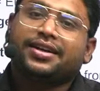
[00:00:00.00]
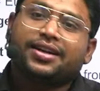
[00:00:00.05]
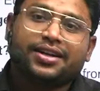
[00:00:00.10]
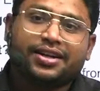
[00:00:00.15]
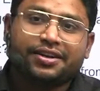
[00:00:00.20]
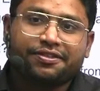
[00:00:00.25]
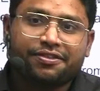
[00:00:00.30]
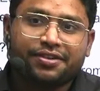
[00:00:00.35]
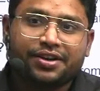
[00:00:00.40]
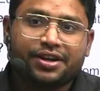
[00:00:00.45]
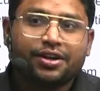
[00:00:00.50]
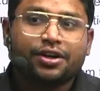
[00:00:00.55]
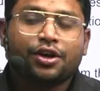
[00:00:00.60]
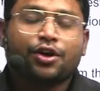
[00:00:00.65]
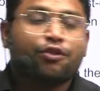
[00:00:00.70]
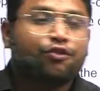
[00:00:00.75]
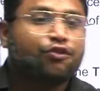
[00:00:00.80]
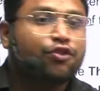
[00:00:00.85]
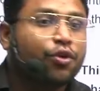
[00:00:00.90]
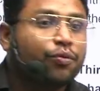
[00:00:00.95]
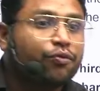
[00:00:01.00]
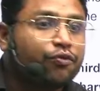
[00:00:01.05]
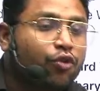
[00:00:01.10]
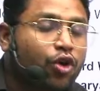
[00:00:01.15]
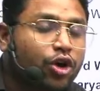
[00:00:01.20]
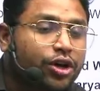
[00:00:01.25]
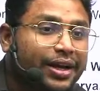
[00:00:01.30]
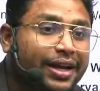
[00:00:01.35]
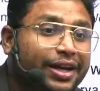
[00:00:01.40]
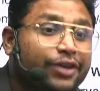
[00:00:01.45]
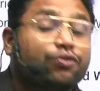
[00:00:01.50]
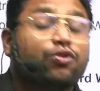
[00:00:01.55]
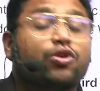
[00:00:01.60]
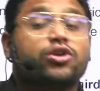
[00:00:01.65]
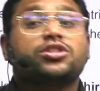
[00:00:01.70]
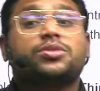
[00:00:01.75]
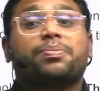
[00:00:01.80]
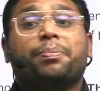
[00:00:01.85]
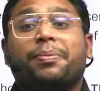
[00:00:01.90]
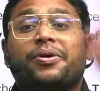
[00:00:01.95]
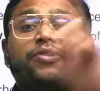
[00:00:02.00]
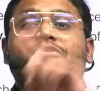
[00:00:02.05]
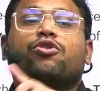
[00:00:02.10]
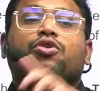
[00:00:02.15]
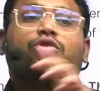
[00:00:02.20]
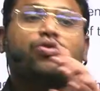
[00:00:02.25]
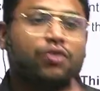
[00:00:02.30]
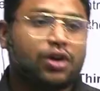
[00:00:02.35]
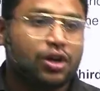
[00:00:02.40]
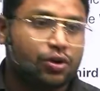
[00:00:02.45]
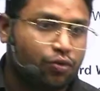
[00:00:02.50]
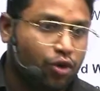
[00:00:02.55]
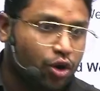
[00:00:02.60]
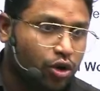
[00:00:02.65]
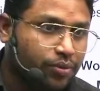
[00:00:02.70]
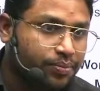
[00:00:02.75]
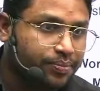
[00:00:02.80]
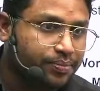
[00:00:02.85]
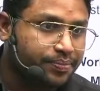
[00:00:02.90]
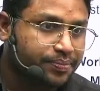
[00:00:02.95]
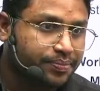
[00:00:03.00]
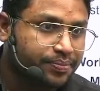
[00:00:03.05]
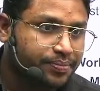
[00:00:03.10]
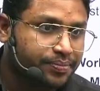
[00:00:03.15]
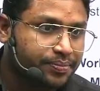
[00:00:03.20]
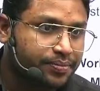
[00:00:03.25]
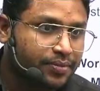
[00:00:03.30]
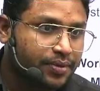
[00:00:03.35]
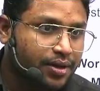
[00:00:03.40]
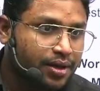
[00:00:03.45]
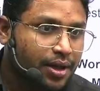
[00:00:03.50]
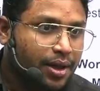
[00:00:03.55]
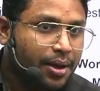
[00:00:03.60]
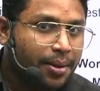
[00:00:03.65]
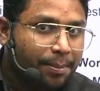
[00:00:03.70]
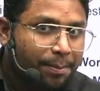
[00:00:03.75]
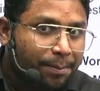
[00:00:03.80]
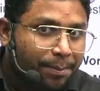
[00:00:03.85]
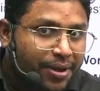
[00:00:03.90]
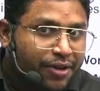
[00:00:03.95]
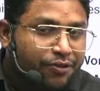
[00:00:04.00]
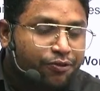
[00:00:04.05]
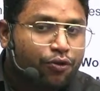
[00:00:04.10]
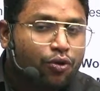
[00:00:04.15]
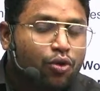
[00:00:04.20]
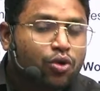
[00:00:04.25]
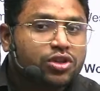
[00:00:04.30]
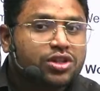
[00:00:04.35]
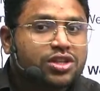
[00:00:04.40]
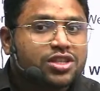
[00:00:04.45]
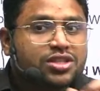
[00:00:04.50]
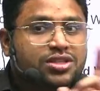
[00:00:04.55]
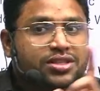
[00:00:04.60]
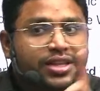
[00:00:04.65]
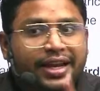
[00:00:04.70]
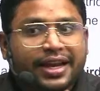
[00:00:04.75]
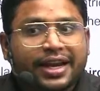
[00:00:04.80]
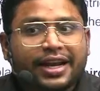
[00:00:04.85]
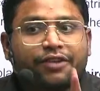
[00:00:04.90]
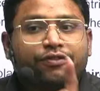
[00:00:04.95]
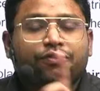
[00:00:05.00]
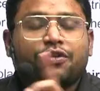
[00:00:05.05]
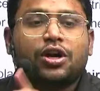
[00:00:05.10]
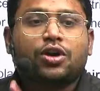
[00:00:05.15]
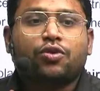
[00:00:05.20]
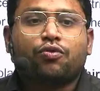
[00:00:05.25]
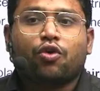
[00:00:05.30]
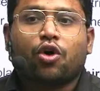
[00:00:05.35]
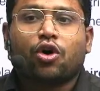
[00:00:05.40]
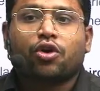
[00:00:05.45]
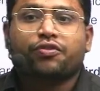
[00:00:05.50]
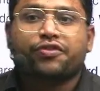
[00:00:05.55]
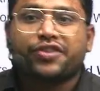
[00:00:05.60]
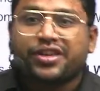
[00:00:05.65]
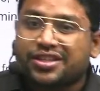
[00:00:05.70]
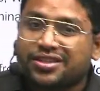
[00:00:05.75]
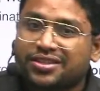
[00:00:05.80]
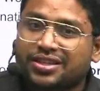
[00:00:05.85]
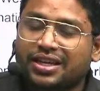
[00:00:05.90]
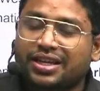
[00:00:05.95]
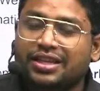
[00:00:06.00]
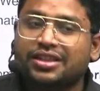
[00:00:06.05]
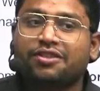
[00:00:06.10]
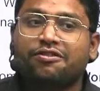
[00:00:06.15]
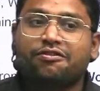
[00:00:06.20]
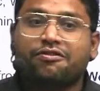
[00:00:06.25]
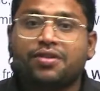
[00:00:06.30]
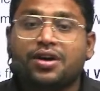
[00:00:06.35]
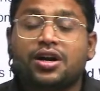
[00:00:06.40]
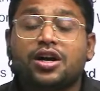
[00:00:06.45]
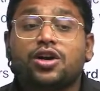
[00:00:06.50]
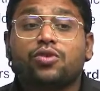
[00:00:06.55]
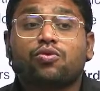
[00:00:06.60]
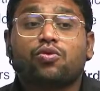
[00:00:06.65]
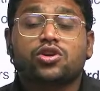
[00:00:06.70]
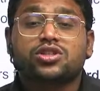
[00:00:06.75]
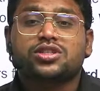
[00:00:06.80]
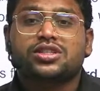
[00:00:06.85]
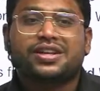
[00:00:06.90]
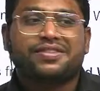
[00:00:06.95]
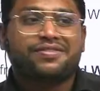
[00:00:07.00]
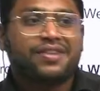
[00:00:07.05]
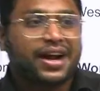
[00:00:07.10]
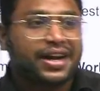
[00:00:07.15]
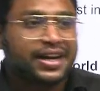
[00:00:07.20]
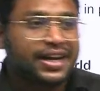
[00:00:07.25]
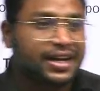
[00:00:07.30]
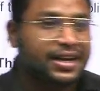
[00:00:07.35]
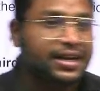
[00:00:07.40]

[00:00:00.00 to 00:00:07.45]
different from what it was before World War. Before this Second World War, we see the world was divided